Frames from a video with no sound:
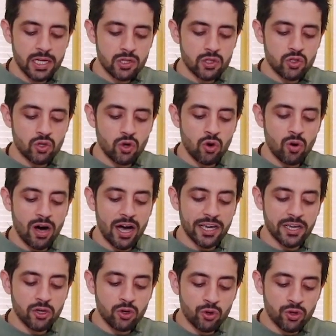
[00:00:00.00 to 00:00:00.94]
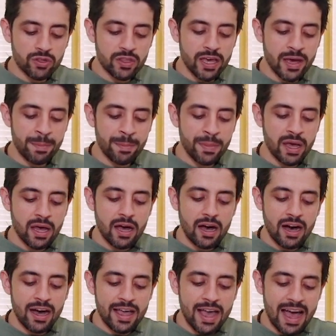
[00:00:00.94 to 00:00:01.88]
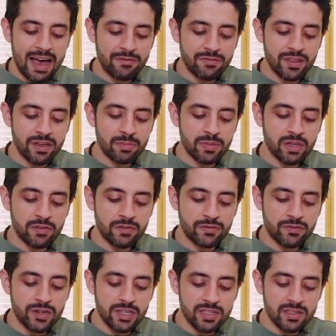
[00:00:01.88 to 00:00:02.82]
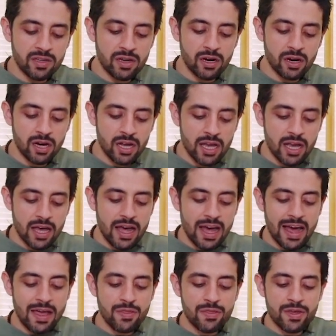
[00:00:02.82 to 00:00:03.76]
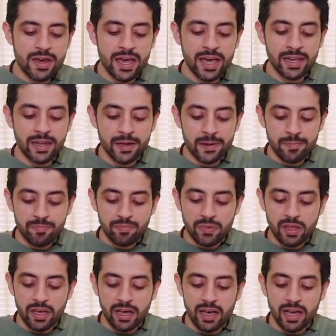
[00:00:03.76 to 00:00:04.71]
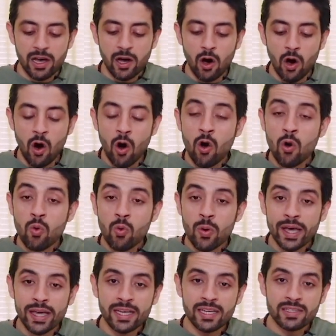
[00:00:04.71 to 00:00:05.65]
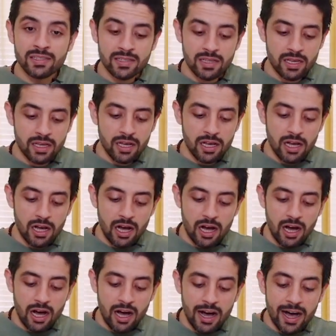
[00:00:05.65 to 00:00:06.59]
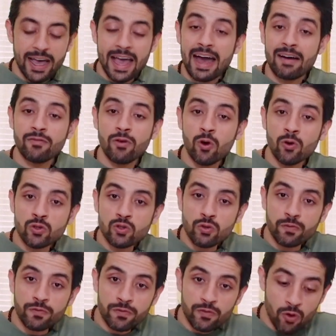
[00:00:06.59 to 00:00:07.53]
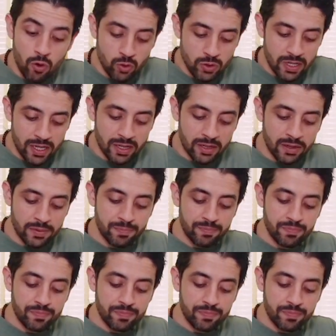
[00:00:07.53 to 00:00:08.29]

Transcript: So I cook them, I have them in the freezer, and then always I have also frozen